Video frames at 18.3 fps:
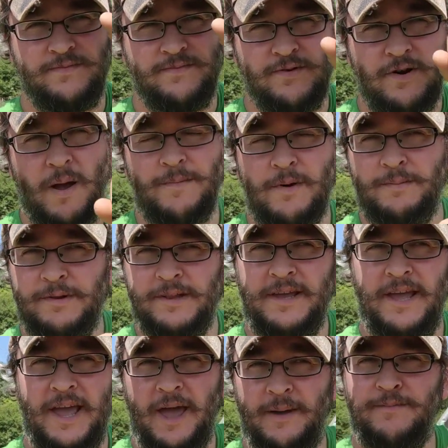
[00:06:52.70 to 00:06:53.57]

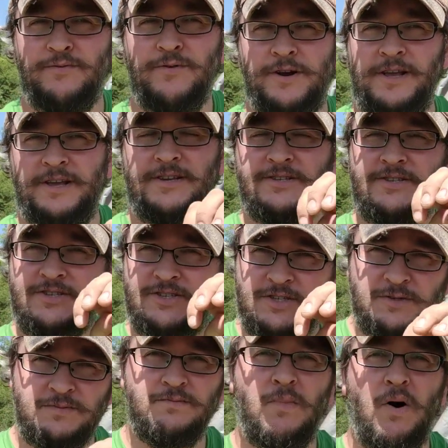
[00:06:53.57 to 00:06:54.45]
probably a pretty
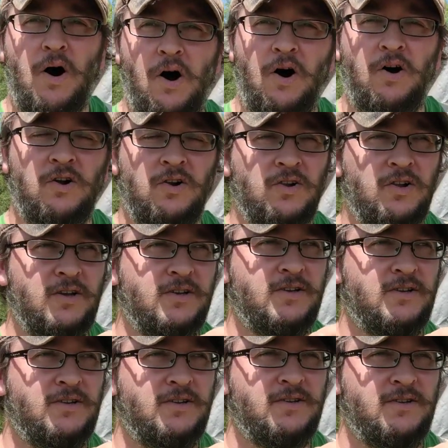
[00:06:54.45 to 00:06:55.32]
small
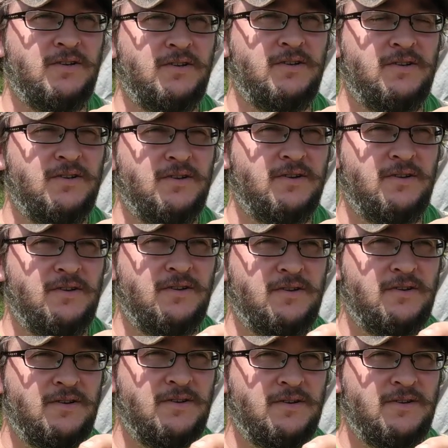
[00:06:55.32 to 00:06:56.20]

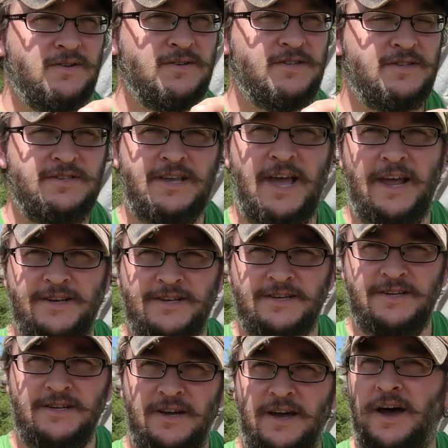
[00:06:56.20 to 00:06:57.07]

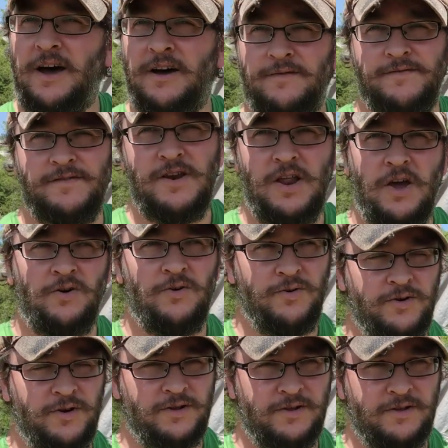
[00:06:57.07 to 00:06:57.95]
set of
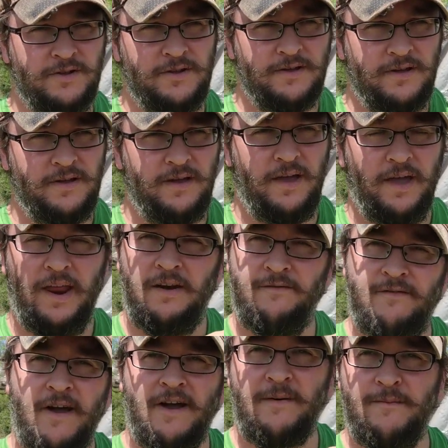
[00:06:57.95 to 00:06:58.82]
known
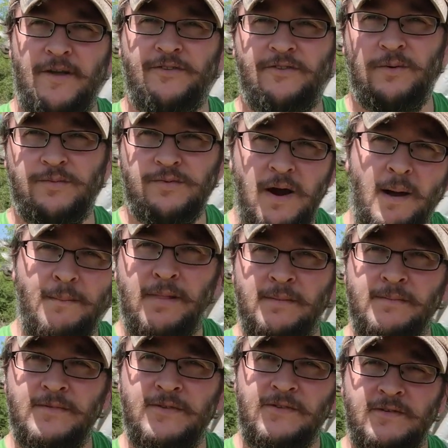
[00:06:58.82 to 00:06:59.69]
environmental
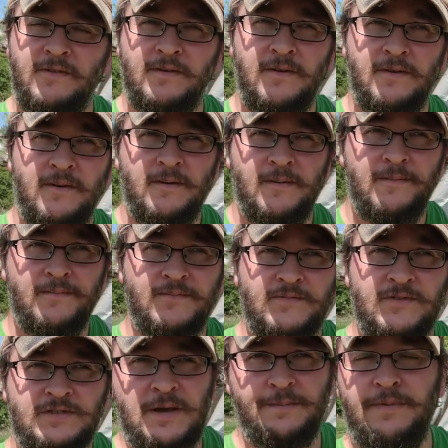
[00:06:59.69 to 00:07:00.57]
problems,
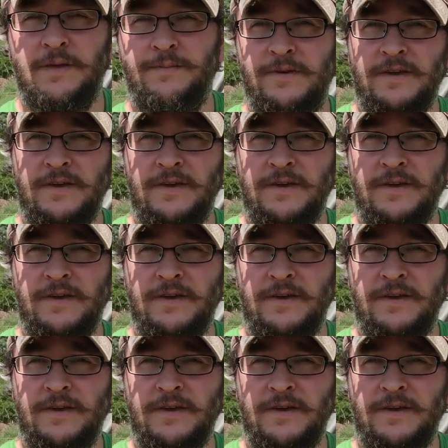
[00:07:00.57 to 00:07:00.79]
simply